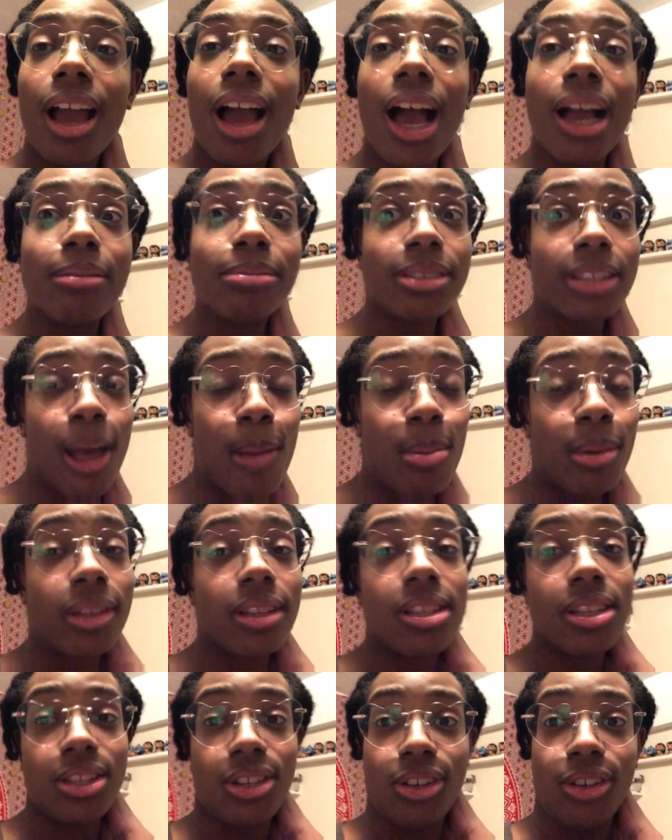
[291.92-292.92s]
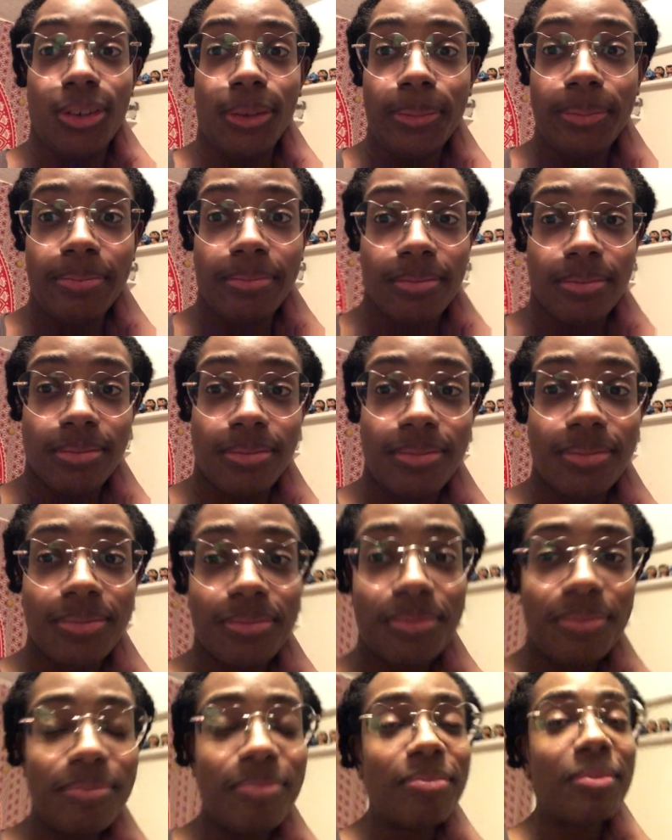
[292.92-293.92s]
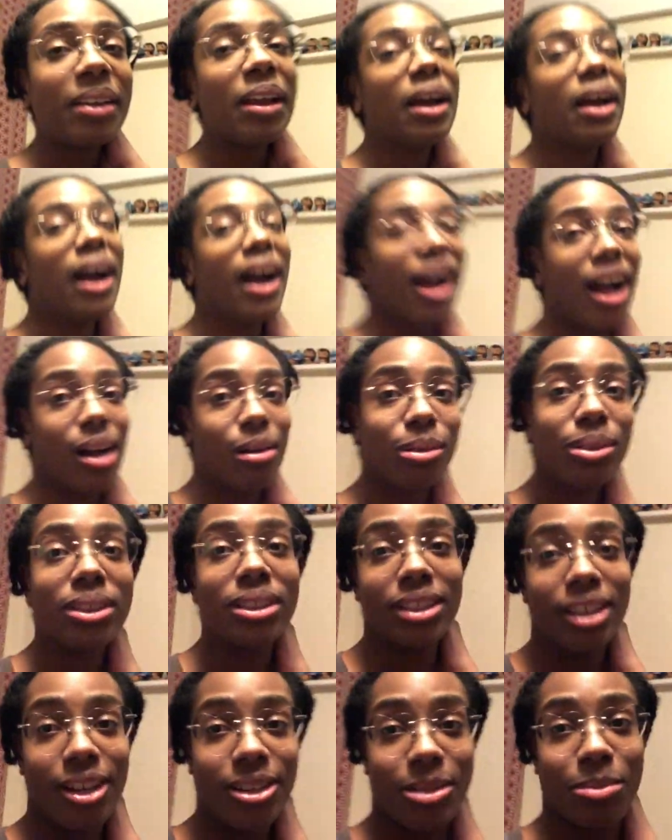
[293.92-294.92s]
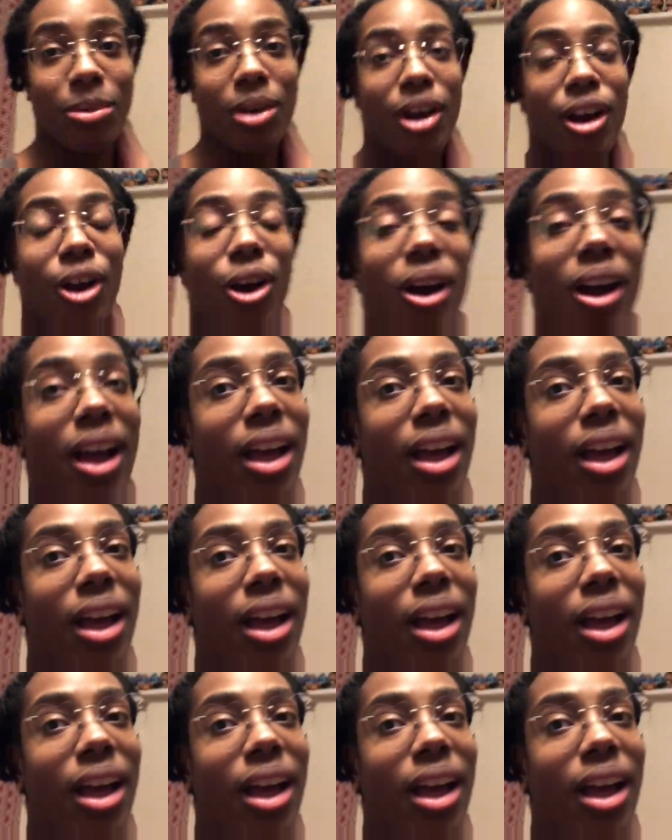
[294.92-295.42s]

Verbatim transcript: I'm stopping this here. I will see y'all tomorrow,